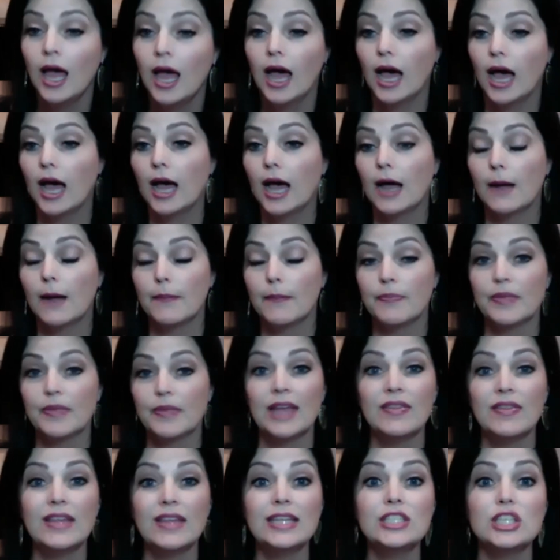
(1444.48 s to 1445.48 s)
And
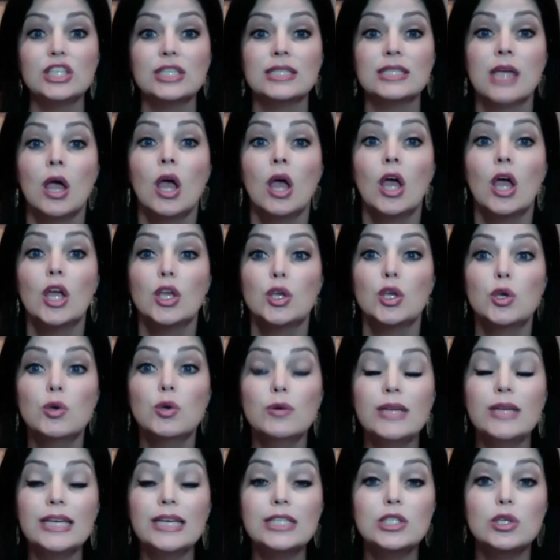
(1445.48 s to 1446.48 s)
then you
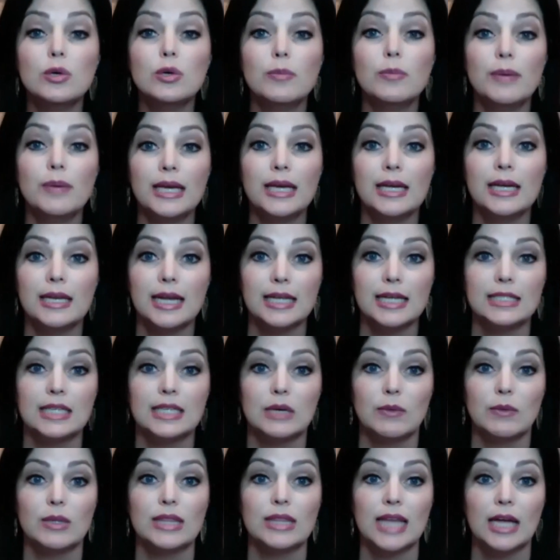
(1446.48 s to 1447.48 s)
need to be
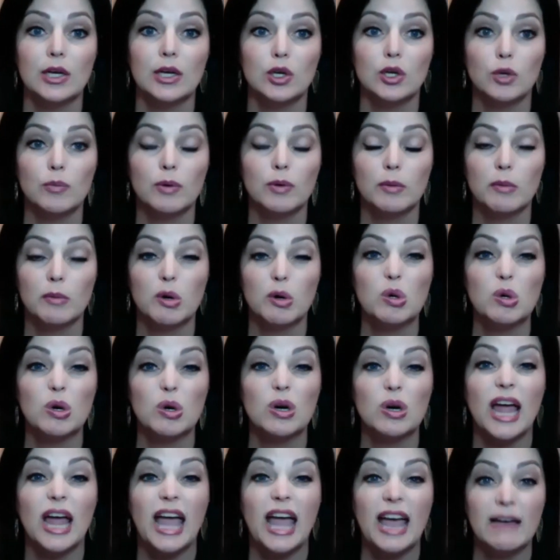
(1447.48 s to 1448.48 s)
connecting with that new
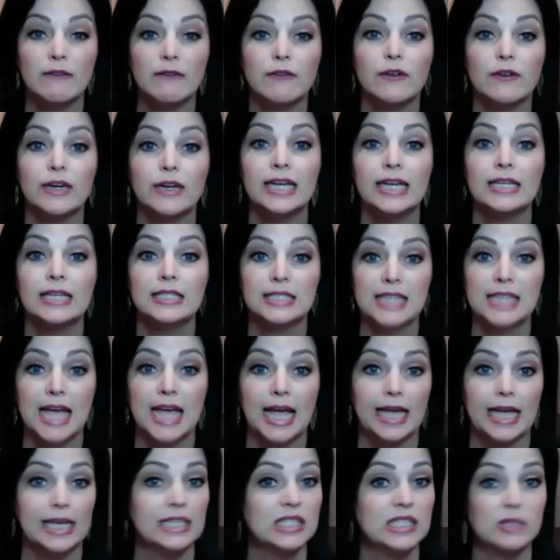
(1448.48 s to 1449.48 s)
promoter every
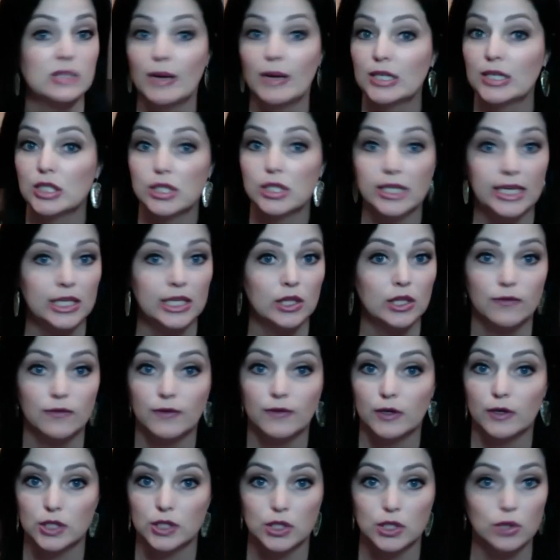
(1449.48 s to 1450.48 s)
day, especially in their
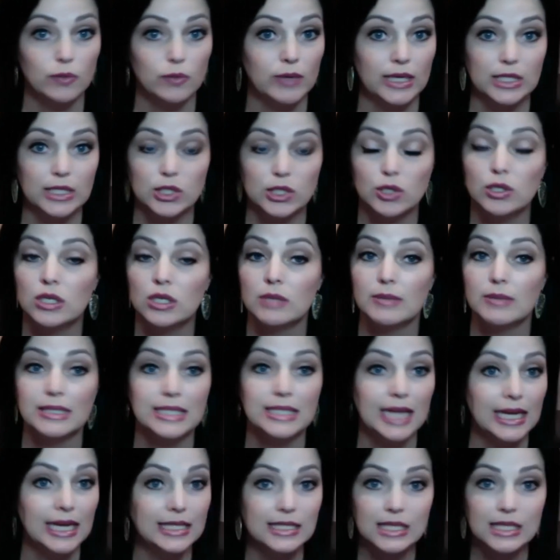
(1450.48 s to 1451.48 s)
first 2 weeks. You need to be
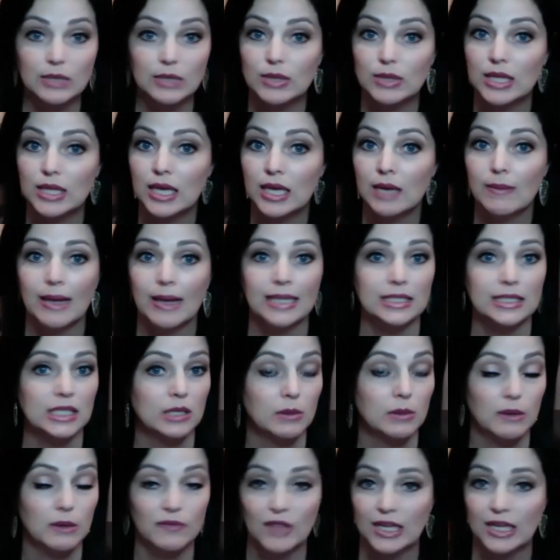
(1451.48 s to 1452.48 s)
texting with them,
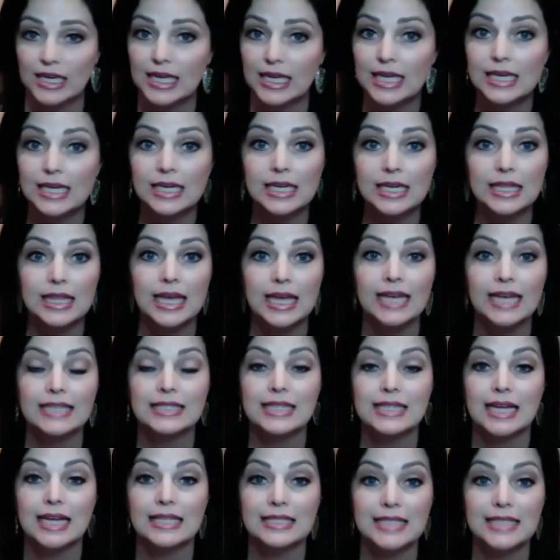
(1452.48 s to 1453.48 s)
asking them if they need anything. It's
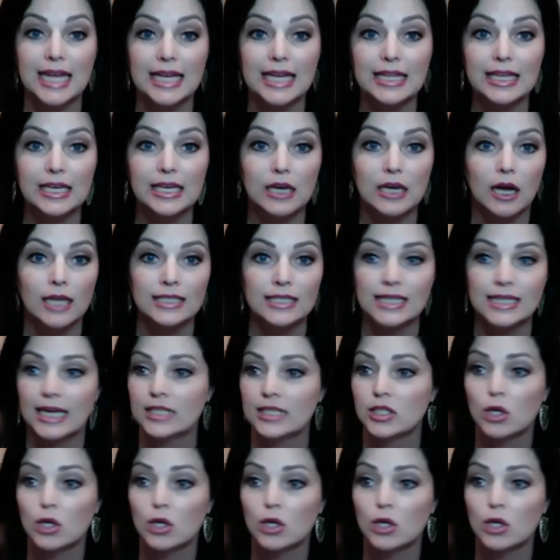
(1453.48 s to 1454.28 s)
that daily contact.